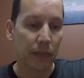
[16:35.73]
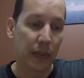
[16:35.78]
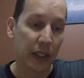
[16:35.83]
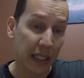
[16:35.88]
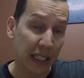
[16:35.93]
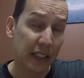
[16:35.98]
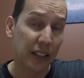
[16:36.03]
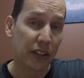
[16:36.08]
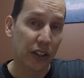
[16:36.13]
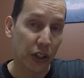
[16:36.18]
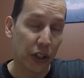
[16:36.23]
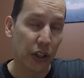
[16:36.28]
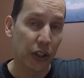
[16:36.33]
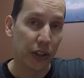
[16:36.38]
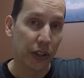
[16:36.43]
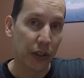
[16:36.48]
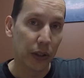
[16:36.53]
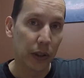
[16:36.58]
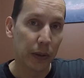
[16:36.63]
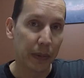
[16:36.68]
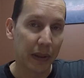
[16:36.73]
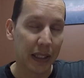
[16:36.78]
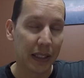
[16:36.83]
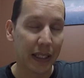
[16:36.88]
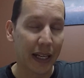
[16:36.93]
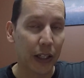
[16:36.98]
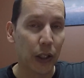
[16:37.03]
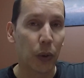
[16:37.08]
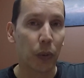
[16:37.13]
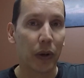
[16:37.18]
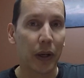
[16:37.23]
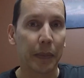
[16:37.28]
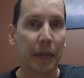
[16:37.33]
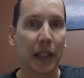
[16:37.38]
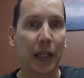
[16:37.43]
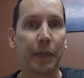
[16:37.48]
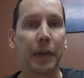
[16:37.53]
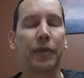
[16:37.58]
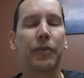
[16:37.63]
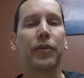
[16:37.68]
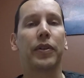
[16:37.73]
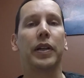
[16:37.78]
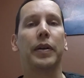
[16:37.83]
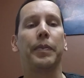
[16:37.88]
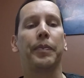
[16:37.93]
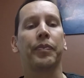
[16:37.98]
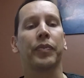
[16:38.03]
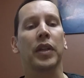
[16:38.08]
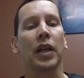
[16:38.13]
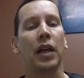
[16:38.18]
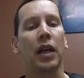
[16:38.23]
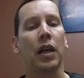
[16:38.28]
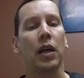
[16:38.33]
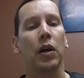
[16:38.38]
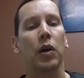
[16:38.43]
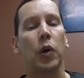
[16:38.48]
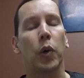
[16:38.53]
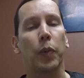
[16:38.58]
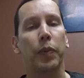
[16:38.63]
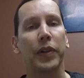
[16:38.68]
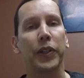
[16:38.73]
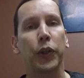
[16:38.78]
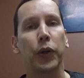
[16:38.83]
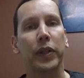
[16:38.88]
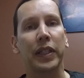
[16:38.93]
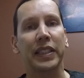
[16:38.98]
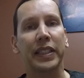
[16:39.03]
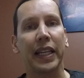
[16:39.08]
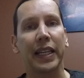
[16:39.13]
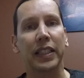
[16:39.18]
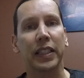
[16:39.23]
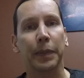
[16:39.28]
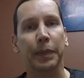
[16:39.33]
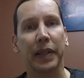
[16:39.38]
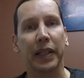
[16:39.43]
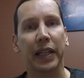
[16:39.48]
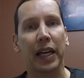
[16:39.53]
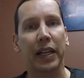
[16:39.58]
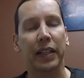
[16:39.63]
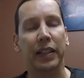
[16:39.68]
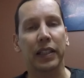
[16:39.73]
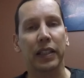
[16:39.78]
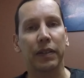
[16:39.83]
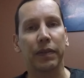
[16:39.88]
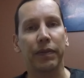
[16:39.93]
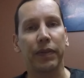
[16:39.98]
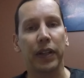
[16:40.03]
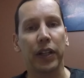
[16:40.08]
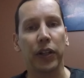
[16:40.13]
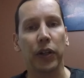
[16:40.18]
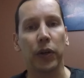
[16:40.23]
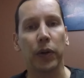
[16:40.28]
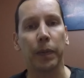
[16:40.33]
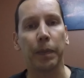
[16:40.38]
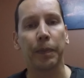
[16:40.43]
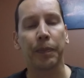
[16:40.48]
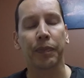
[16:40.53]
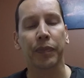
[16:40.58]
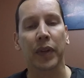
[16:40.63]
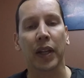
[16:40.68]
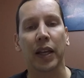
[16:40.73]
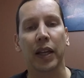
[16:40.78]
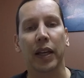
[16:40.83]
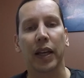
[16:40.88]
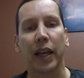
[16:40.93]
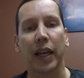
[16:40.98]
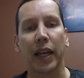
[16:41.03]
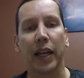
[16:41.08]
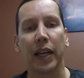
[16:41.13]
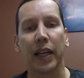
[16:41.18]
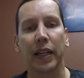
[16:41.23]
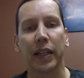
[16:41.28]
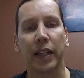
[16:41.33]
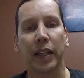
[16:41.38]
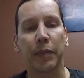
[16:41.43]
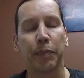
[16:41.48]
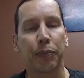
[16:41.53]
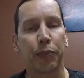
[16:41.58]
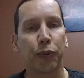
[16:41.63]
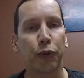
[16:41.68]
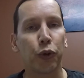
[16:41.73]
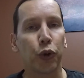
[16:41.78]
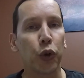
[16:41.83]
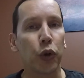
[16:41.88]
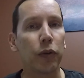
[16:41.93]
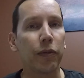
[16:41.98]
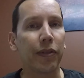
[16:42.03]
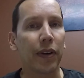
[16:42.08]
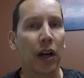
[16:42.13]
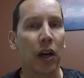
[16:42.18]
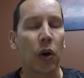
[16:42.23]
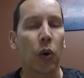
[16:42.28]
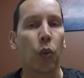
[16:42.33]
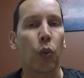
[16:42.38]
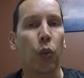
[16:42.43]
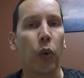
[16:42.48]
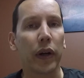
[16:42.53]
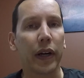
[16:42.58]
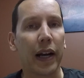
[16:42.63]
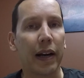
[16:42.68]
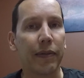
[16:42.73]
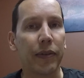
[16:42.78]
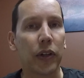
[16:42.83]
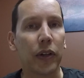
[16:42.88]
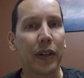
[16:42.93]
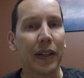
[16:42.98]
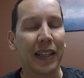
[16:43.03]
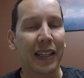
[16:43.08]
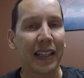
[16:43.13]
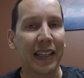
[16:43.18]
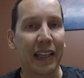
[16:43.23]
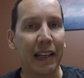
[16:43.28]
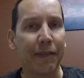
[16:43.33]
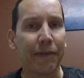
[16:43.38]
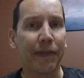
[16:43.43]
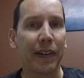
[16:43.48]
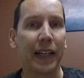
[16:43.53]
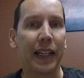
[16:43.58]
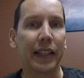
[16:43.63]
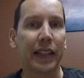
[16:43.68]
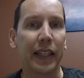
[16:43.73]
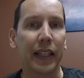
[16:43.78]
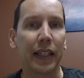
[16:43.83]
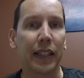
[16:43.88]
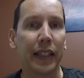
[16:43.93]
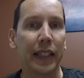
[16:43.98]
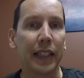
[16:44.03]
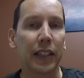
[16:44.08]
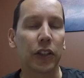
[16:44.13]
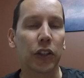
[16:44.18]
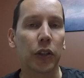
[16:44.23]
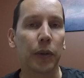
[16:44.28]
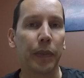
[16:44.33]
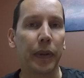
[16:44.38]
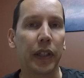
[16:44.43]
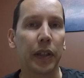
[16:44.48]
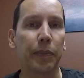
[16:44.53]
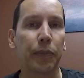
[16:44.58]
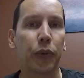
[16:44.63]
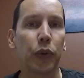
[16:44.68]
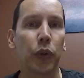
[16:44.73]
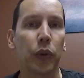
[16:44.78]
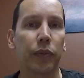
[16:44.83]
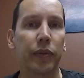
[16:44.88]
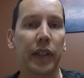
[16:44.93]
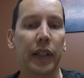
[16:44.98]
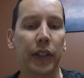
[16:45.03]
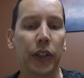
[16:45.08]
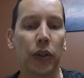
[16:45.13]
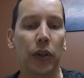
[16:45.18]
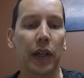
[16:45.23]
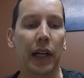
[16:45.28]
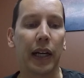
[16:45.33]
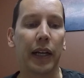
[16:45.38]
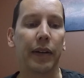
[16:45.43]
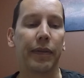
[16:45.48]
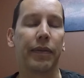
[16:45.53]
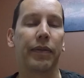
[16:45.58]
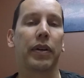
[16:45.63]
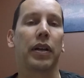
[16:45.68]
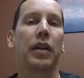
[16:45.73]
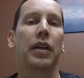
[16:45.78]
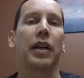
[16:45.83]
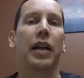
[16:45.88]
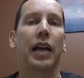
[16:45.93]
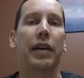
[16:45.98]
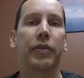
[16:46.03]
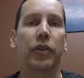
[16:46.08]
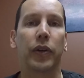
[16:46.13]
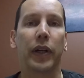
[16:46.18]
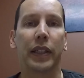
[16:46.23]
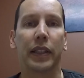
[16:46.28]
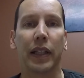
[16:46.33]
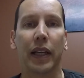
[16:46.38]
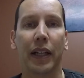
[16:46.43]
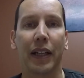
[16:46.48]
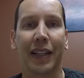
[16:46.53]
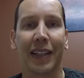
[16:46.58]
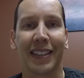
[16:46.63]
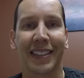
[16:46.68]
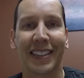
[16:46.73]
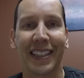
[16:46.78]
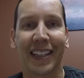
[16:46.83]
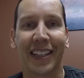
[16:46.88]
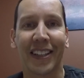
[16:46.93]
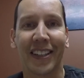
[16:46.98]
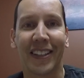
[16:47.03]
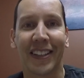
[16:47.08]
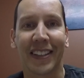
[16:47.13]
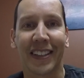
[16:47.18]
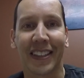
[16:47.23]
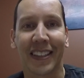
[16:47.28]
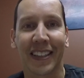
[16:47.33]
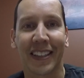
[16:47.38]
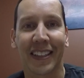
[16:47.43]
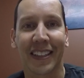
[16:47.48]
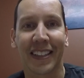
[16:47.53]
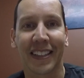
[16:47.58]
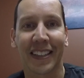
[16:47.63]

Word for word: That's the good news because I know where I'm coming from. Hopefully, you can take something out of this video and improve whatever, if anything, needs to be improved in your life. Have a great day. Take care.